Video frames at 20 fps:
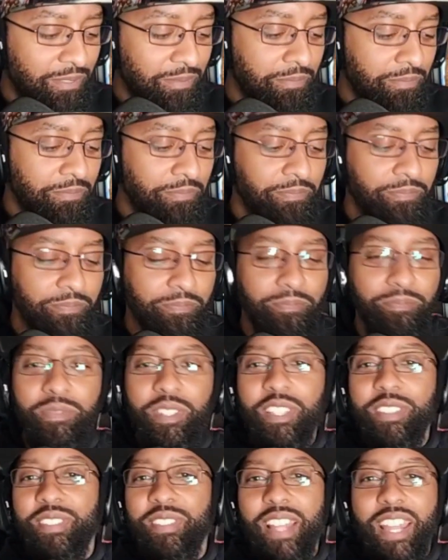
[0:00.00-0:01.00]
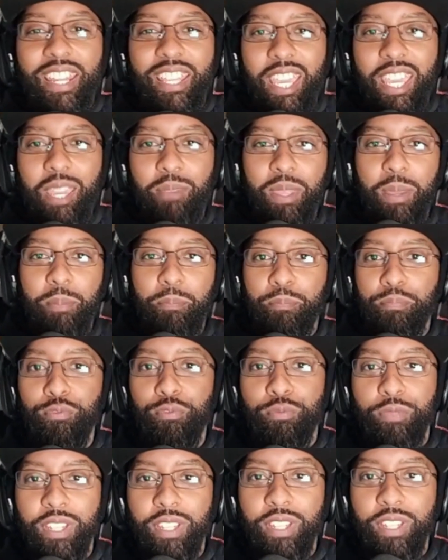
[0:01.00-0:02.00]
It's not a game that
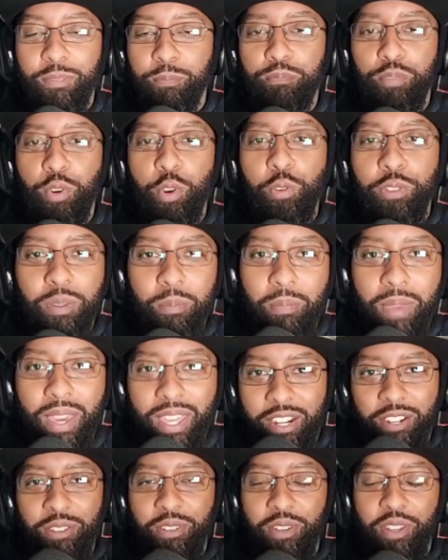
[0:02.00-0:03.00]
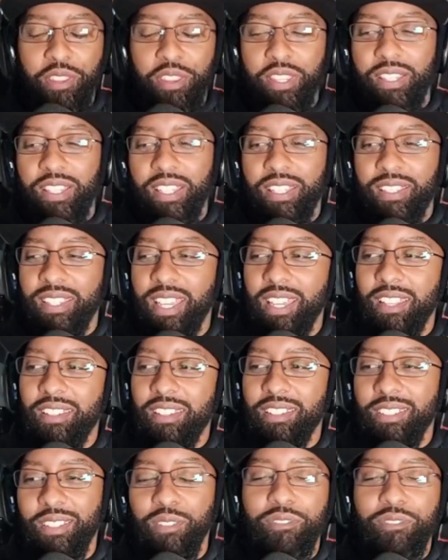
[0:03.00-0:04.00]
broke the meta or anything like that.
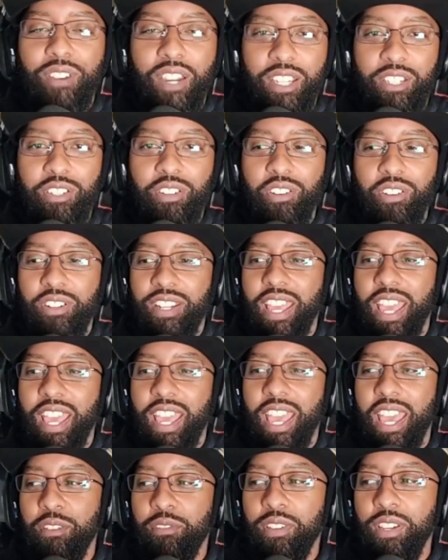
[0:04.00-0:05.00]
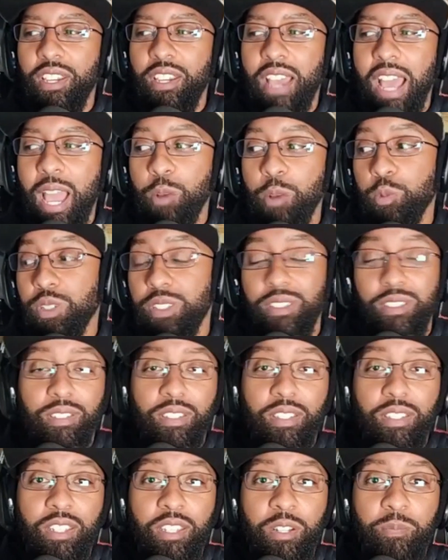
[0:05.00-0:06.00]
It's a fine card to have. I wouldn't
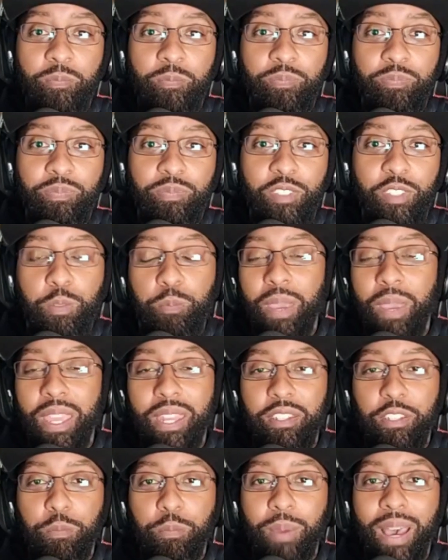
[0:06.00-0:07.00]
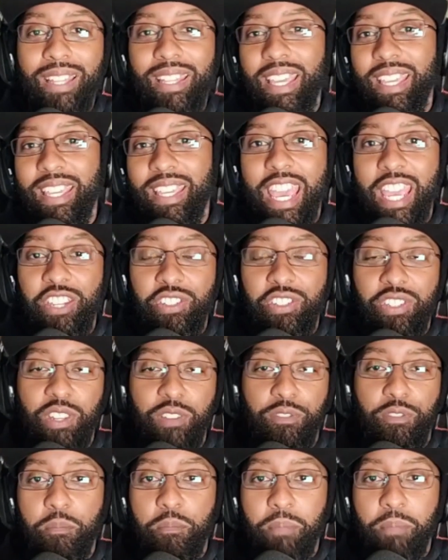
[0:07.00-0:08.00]
spend Spotlight Caches if
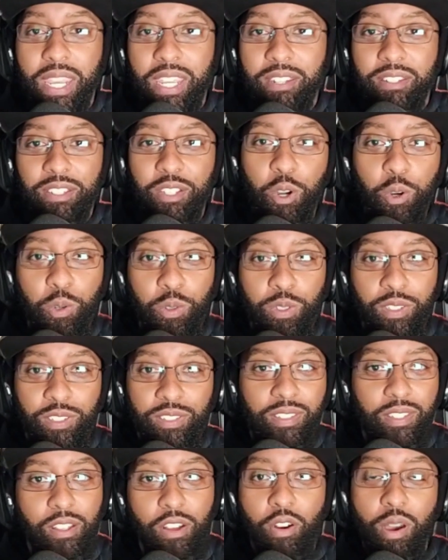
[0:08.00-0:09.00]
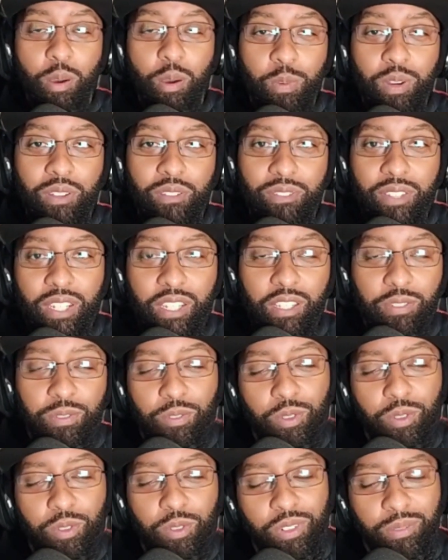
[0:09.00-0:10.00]
your main goal is to, I want Phoenix
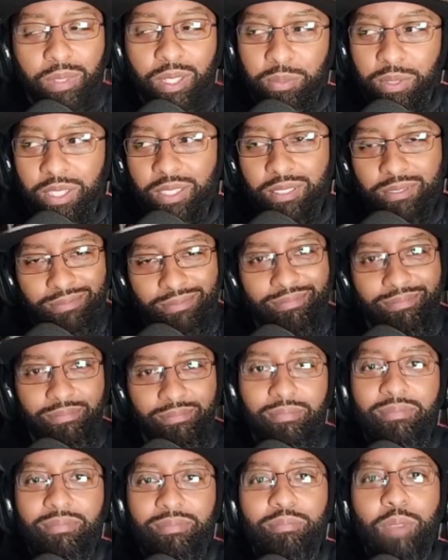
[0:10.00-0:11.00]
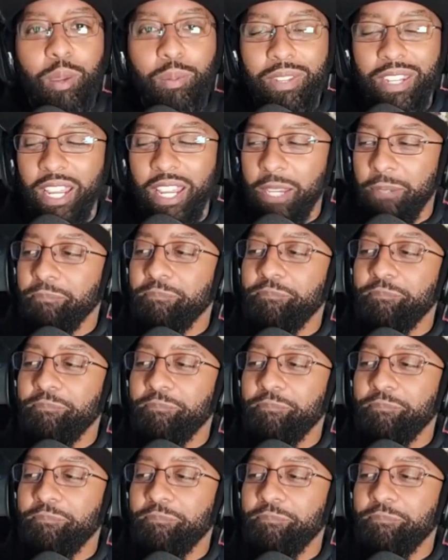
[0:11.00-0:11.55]
Force. Maybe not.